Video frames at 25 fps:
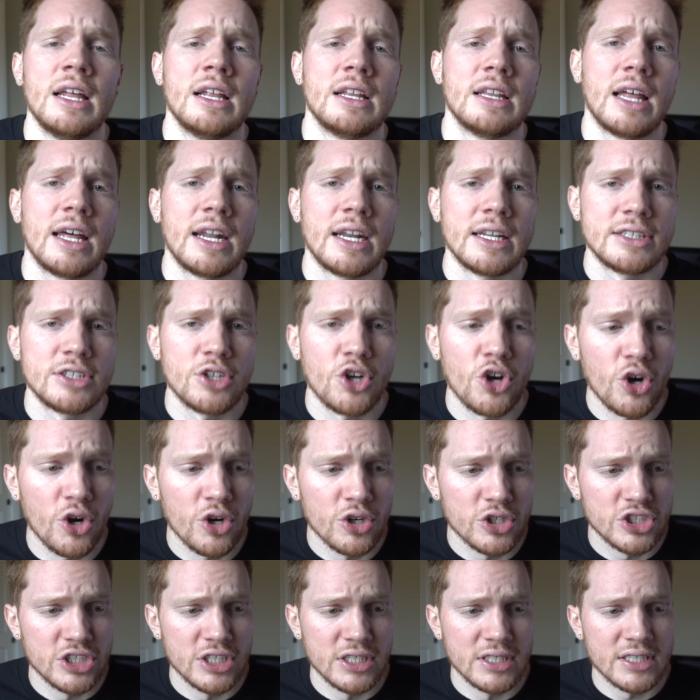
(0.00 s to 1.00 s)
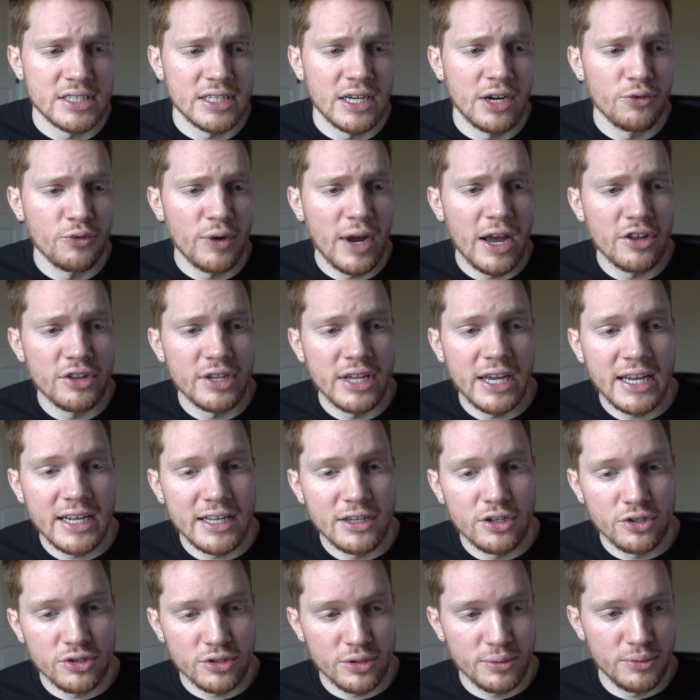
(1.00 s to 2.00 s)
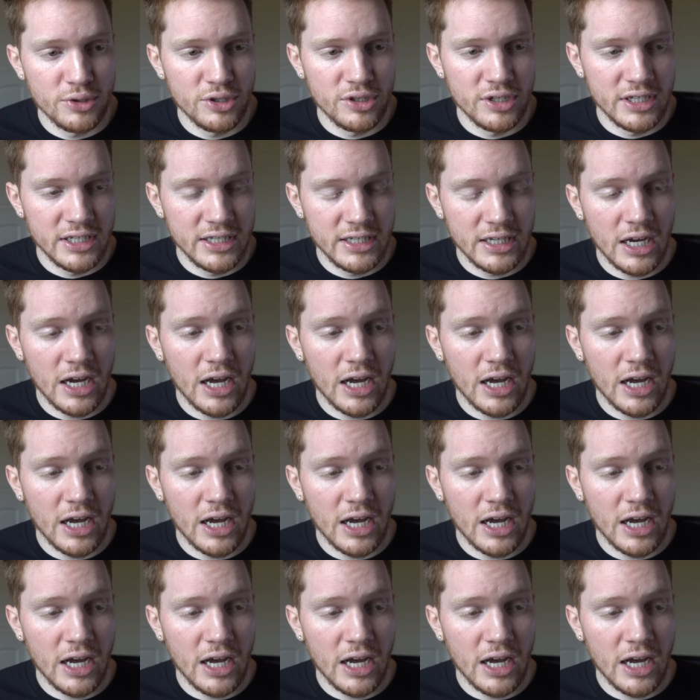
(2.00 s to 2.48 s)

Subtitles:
A lot of talk just around the Halo community.